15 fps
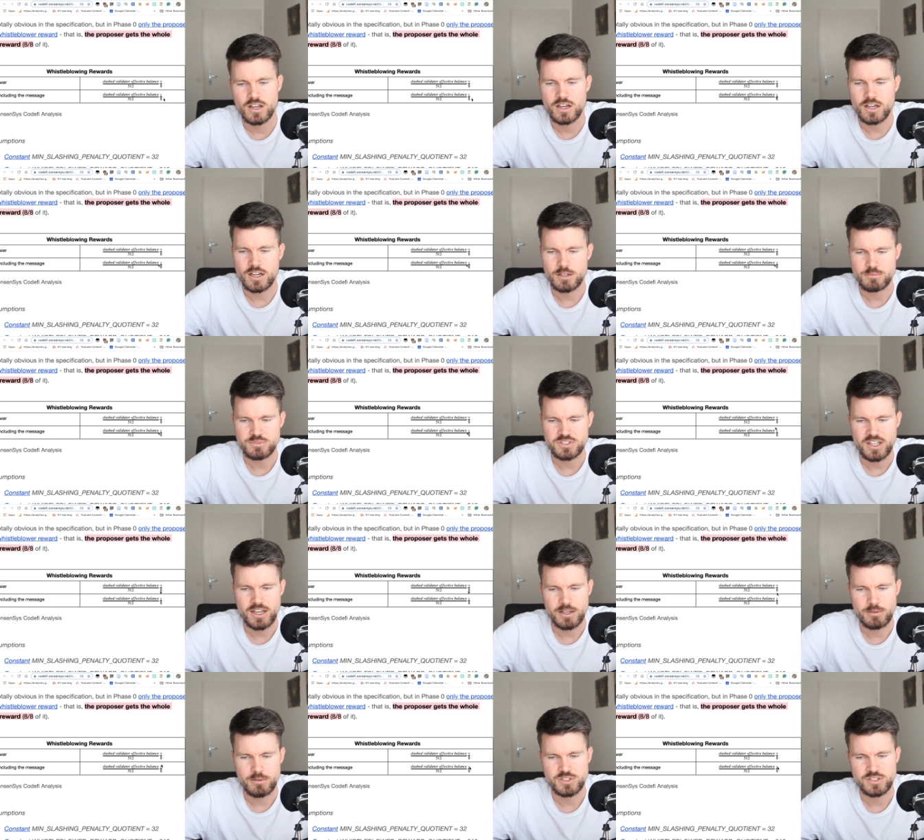um,
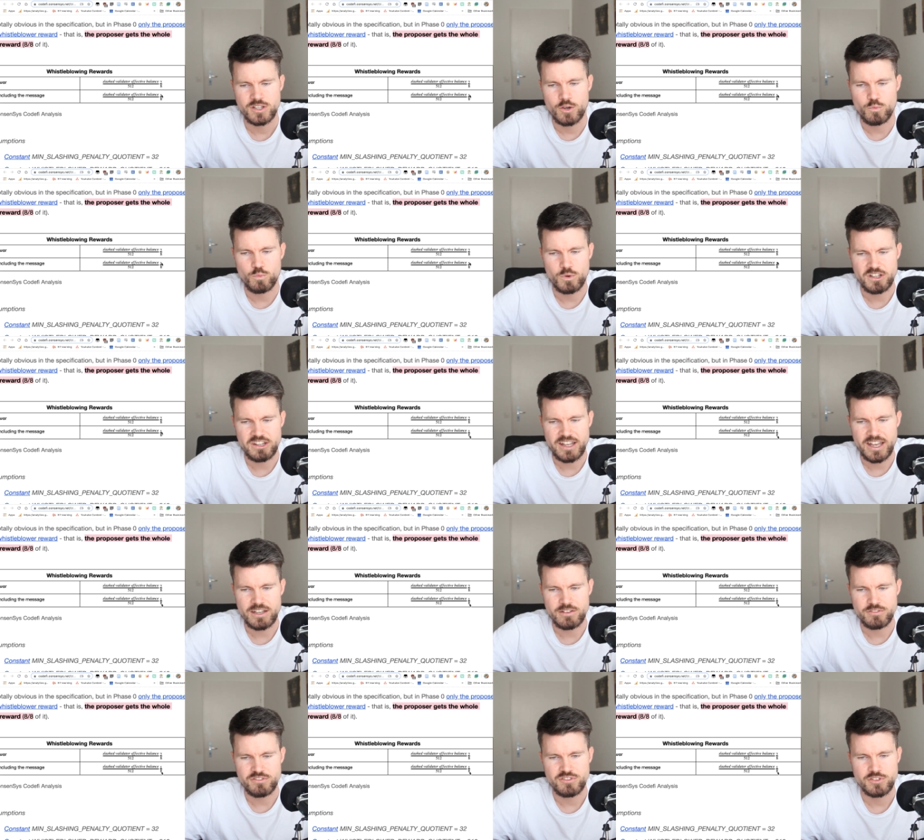times 1
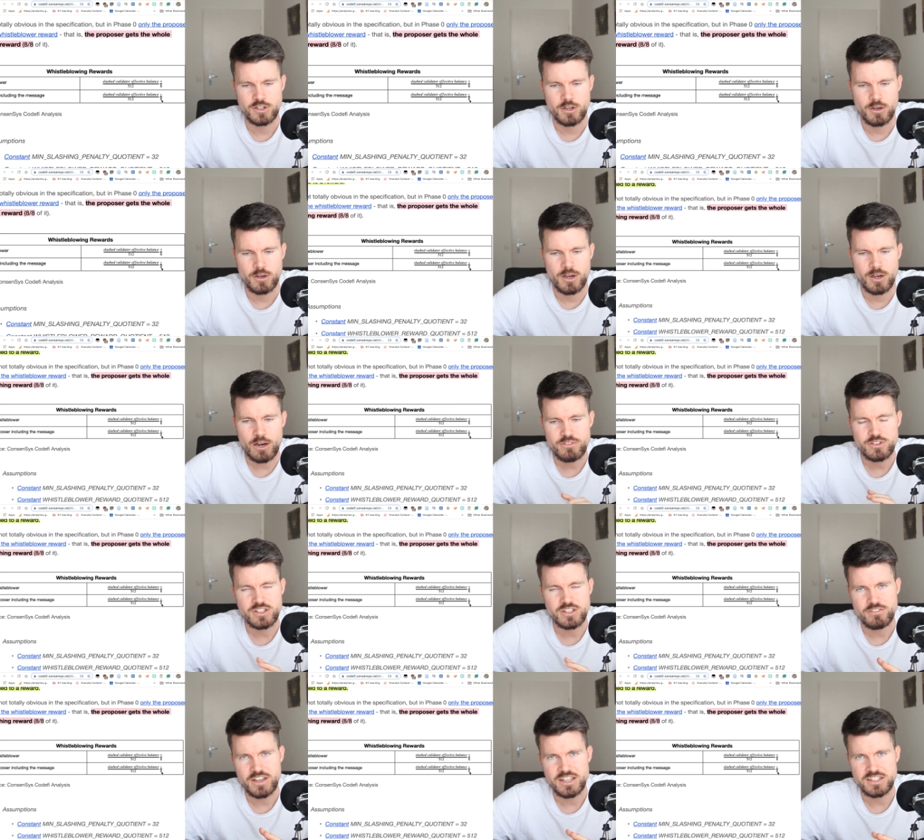eighth. However, in
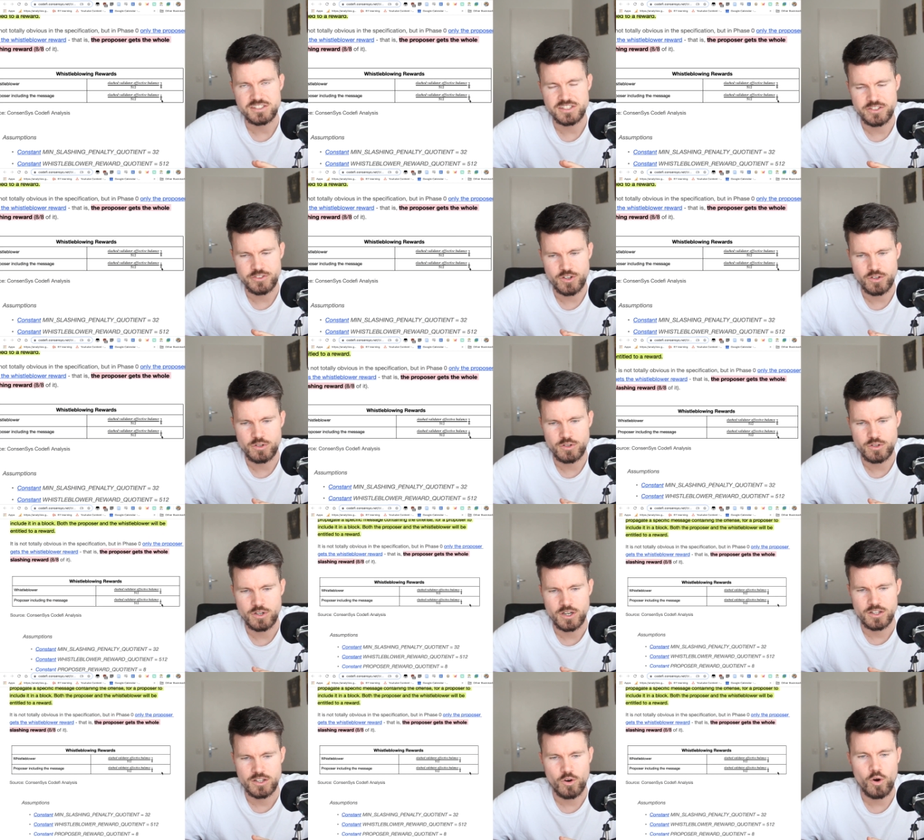the phase zero,
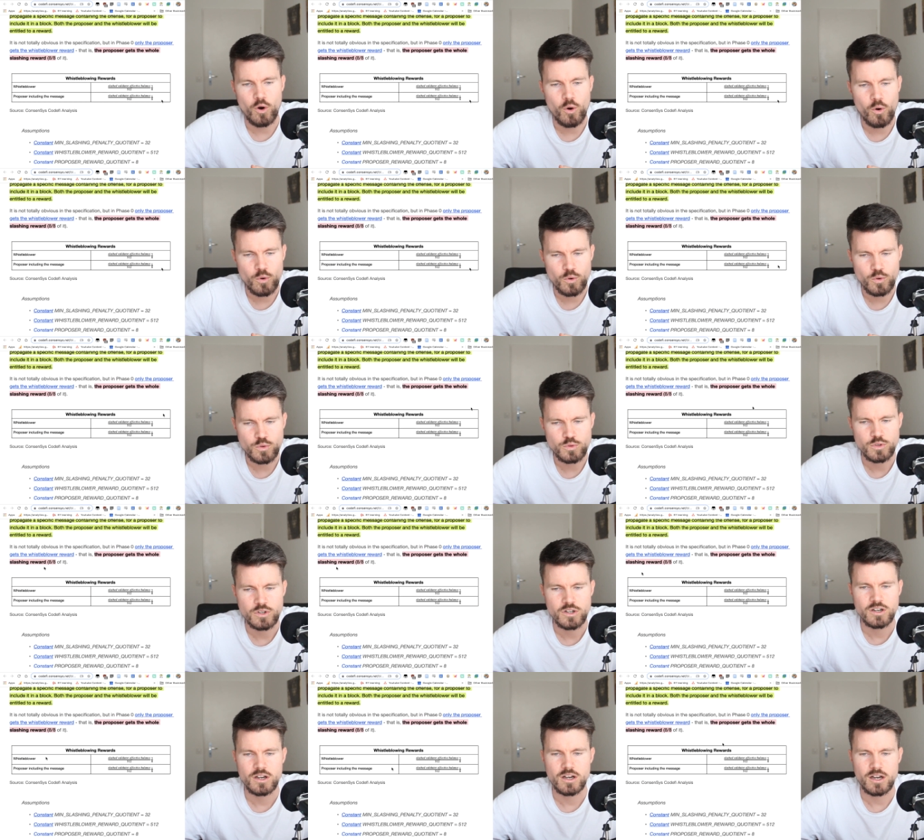the whole
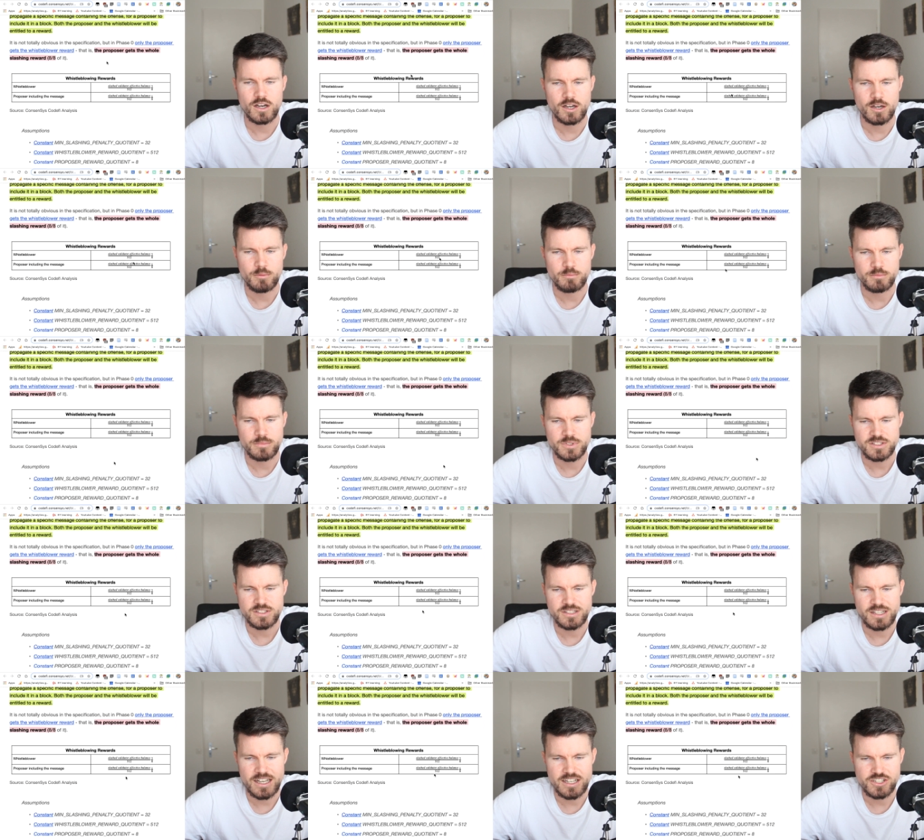um,
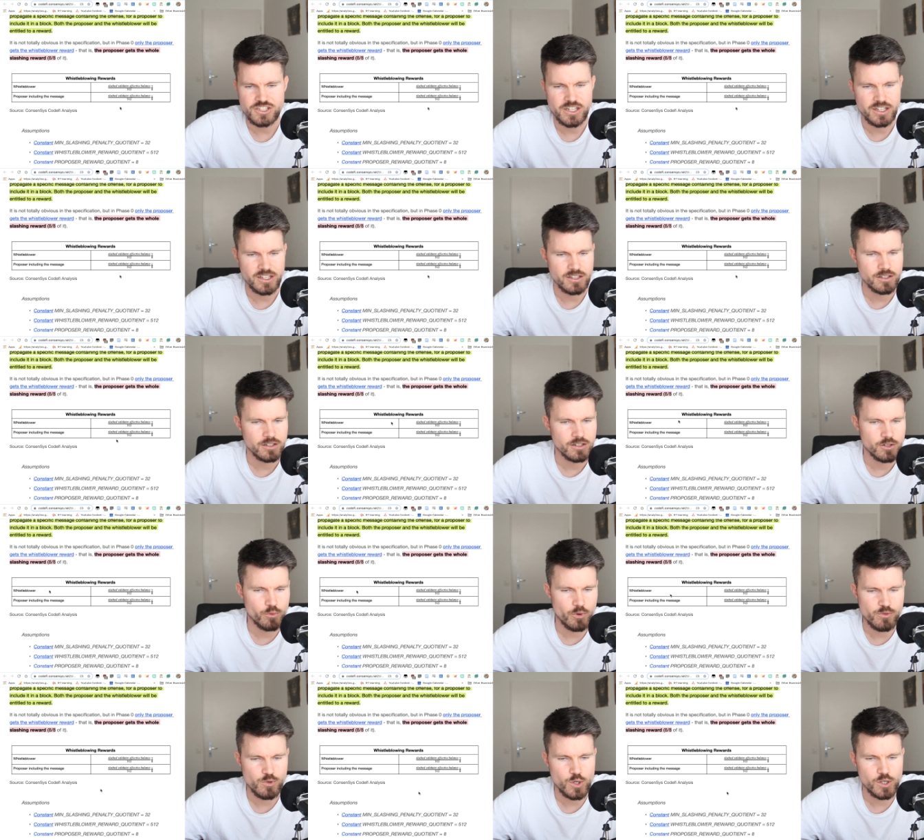slashing
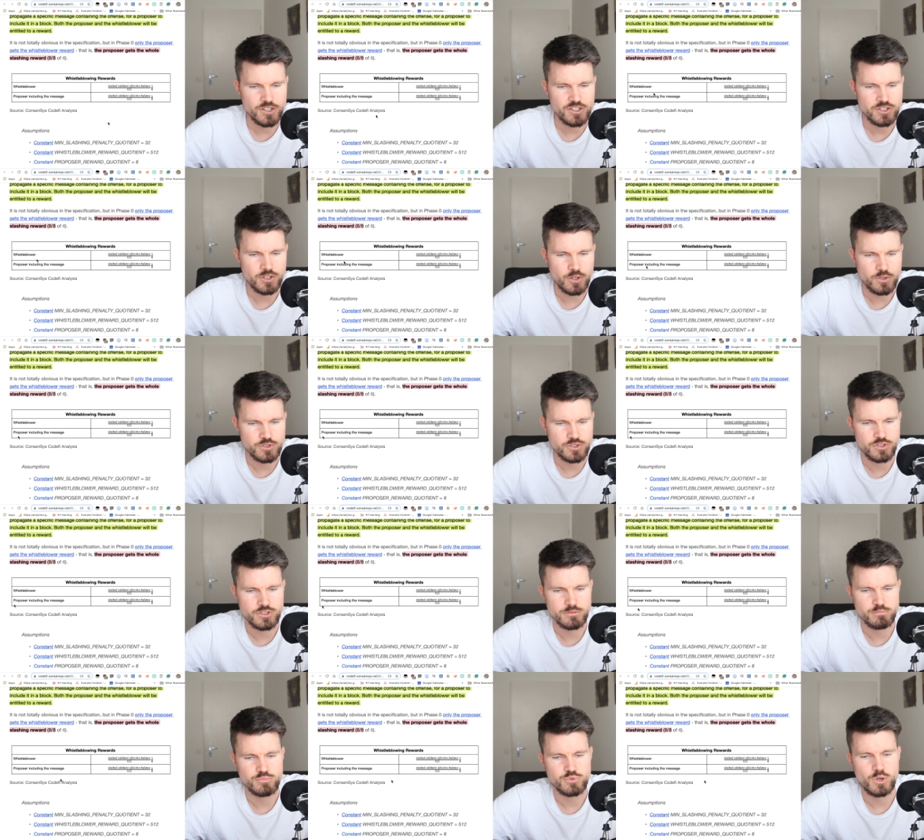reward goes to
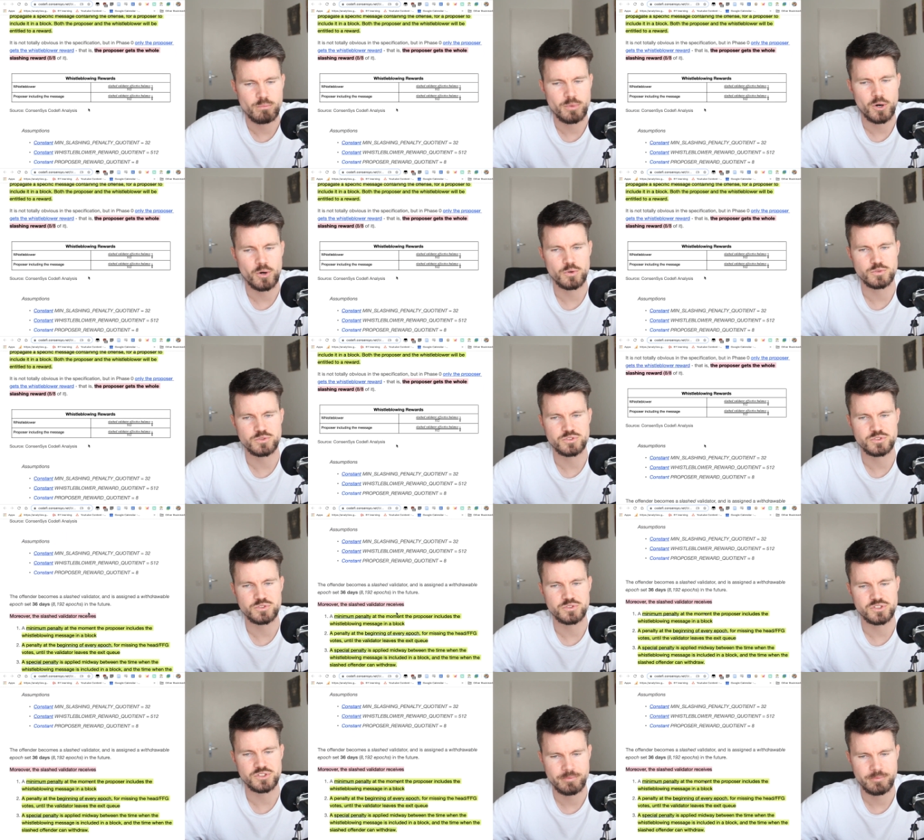the proposer.